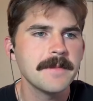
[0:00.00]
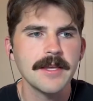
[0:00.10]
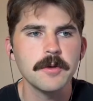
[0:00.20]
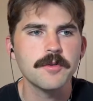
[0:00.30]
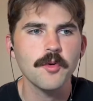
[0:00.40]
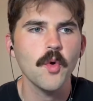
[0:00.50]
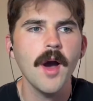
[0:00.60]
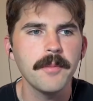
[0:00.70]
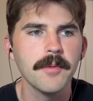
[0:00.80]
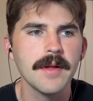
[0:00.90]
that you grew
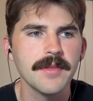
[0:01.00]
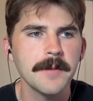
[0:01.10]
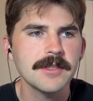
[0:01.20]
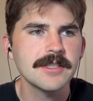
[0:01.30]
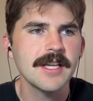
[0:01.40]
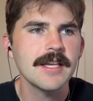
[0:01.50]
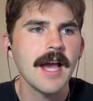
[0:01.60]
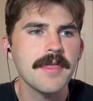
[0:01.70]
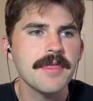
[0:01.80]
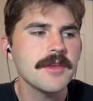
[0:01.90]
up with. I'm just saying,
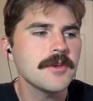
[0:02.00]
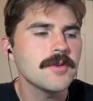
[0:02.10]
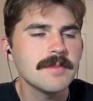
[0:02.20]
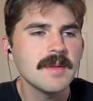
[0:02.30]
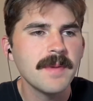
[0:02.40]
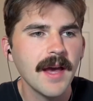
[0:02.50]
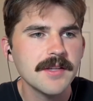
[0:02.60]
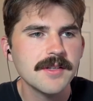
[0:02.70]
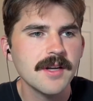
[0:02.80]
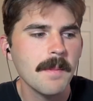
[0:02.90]
I think you can be
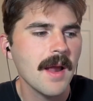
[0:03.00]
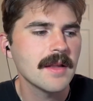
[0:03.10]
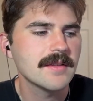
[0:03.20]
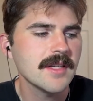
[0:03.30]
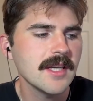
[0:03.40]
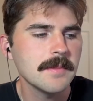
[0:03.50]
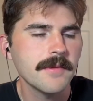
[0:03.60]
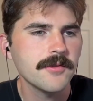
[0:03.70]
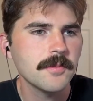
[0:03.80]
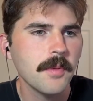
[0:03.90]
passionate about a team
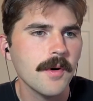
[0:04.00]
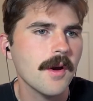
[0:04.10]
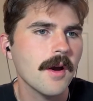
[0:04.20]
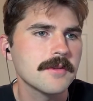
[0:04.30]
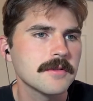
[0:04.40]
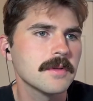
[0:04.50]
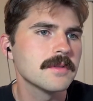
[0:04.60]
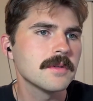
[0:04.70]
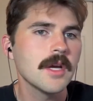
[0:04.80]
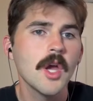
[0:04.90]
if you pour your heart and soul
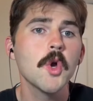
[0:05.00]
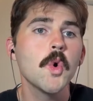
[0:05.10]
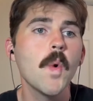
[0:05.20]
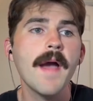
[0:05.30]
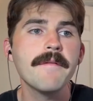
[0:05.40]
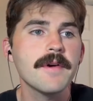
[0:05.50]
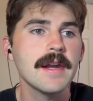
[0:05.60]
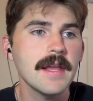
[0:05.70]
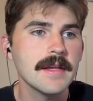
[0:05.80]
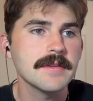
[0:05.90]
into it, whoever
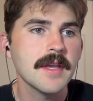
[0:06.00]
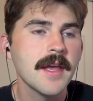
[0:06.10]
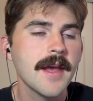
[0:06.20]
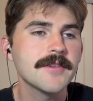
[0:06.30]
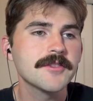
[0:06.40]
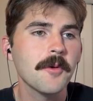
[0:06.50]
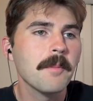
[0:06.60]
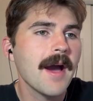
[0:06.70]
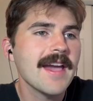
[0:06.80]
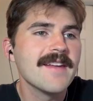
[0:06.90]
it is. And so
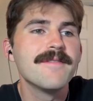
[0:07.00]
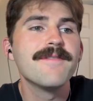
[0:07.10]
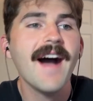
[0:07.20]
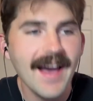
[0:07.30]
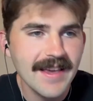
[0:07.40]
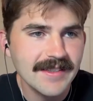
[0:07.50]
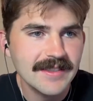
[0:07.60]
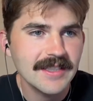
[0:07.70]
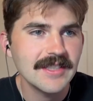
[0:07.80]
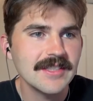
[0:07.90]
my
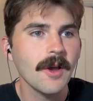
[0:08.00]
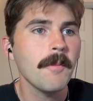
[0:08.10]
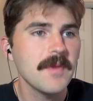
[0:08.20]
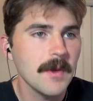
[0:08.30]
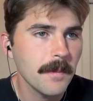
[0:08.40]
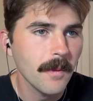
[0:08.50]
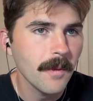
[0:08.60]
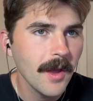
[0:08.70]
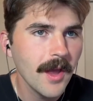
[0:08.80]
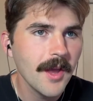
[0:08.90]
advice to some
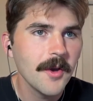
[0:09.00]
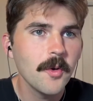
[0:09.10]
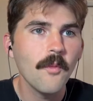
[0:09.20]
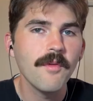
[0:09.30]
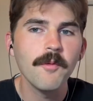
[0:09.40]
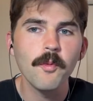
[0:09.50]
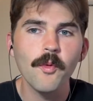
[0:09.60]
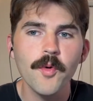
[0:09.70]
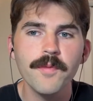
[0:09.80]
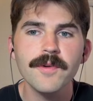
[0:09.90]
people who
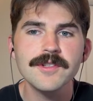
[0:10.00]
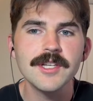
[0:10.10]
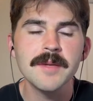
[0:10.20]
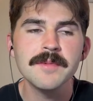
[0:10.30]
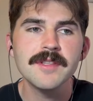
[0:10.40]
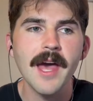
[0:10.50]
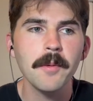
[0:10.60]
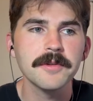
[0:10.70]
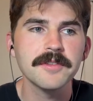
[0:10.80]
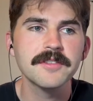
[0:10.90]
root for teams
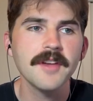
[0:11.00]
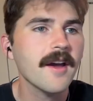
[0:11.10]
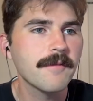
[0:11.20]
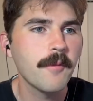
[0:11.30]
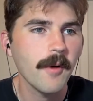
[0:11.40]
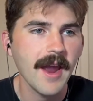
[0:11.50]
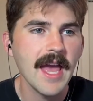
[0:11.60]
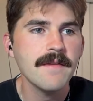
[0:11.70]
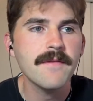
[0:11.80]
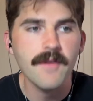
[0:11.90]
that will suck
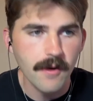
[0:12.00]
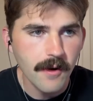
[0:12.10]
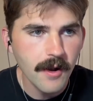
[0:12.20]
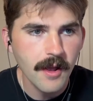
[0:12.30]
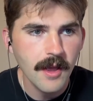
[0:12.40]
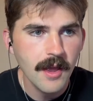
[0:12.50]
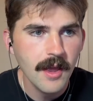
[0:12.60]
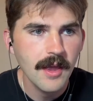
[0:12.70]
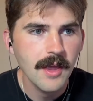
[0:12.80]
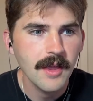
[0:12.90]
forever
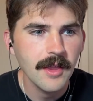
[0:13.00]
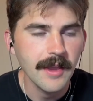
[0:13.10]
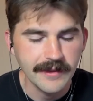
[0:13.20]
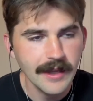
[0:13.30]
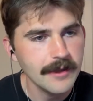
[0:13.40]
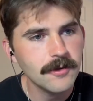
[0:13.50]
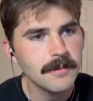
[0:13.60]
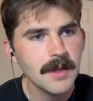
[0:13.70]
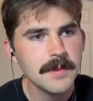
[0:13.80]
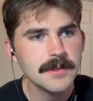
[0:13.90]
is that you can maybe